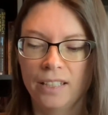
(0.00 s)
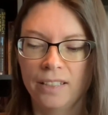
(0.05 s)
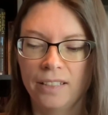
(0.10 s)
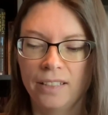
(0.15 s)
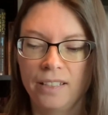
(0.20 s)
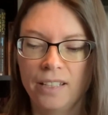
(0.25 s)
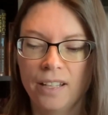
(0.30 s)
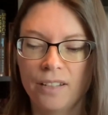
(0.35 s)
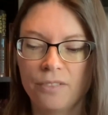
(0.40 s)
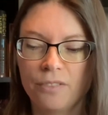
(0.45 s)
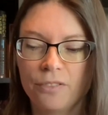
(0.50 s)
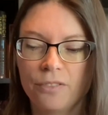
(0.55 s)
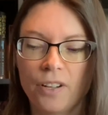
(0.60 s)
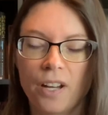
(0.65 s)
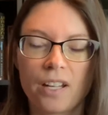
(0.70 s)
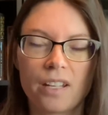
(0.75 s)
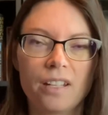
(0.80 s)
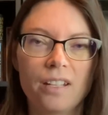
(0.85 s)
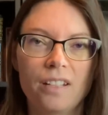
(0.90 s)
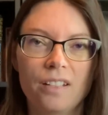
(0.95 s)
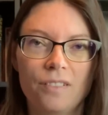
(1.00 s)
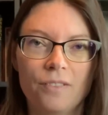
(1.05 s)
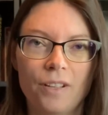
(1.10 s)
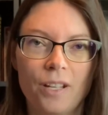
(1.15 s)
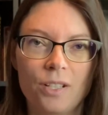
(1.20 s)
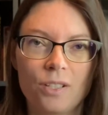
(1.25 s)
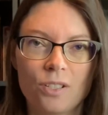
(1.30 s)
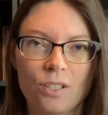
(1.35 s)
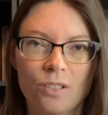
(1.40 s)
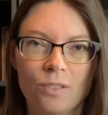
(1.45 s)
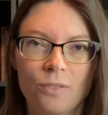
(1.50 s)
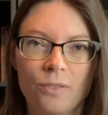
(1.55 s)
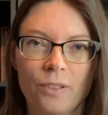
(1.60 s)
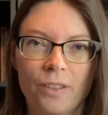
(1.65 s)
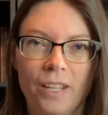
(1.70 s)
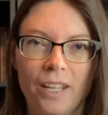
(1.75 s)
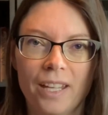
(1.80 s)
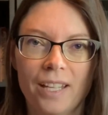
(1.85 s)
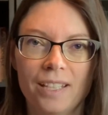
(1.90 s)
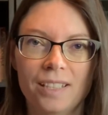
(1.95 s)
enough fun and adventure for
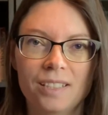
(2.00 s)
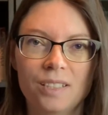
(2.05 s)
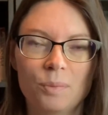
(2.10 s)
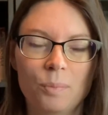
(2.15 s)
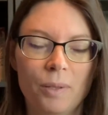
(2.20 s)
the kids,